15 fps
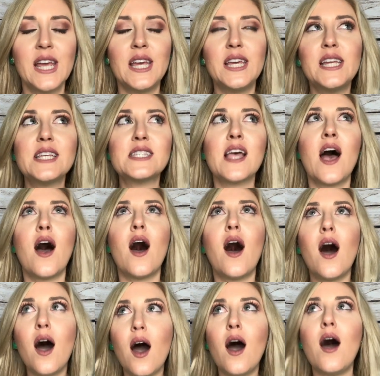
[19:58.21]
It is
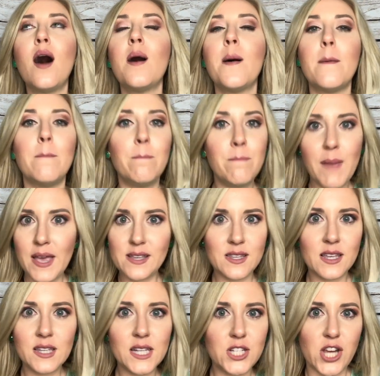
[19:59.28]

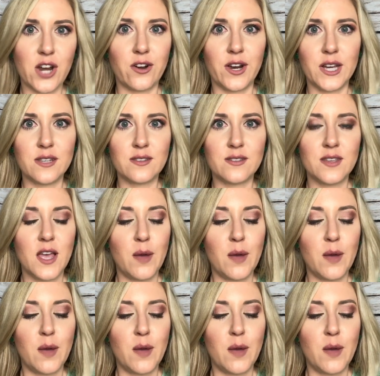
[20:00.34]
amazingly generous,